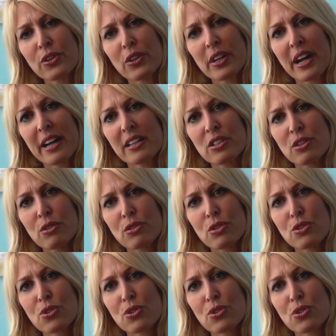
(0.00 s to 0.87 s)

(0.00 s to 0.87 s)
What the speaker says: Okay, so